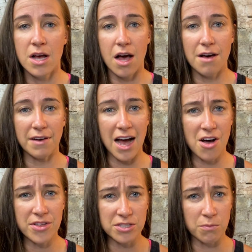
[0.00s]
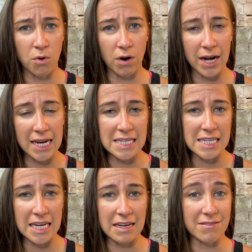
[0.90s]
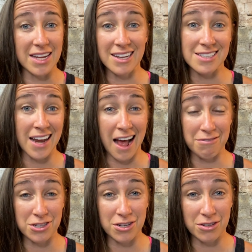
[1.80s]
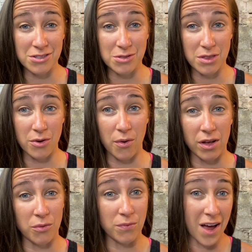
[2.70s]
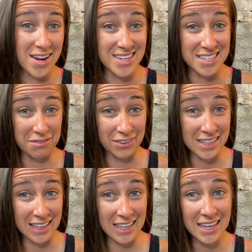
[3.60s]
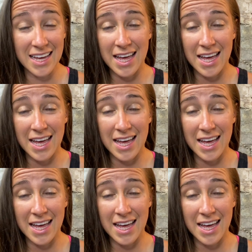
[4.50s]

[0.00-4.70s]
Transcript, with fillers: of how those mornings and evenings and afternoons with the oil run differently